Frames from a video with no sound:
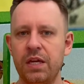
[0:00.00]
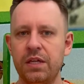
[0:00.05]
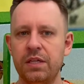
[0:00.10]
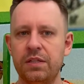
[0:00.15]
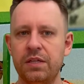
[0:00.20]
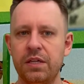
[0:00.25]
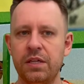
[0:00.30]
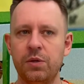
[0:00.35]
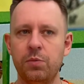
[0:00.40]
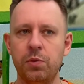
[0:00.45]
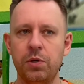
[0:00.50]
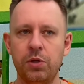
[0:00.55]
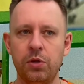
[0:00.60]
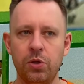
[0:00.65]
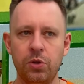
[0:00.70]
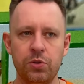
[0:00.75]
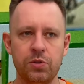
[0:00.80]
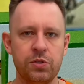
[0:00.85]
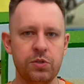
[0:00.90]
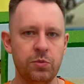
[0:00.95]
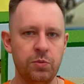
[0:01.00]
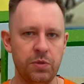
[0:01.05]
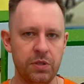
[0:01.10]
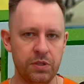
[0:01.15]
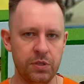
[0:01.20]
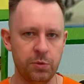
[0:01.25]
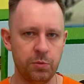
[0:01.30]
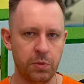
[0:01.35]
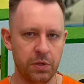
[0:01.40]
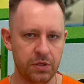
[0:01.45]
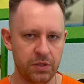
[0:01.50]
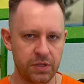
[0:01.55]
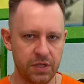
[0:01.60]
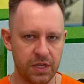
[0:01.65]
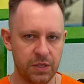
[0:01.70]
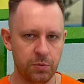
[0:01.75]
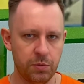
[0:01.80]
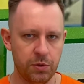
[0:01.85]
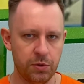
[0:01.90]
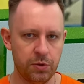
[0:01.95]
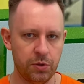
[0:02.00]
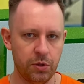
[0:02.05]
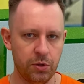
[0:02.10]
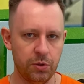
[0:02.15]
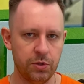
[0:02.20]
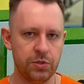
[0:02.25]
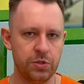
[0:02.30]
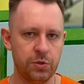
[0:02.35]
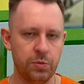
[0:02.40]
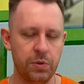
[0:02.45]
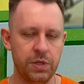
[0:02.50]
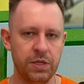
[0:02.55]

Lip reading: They were also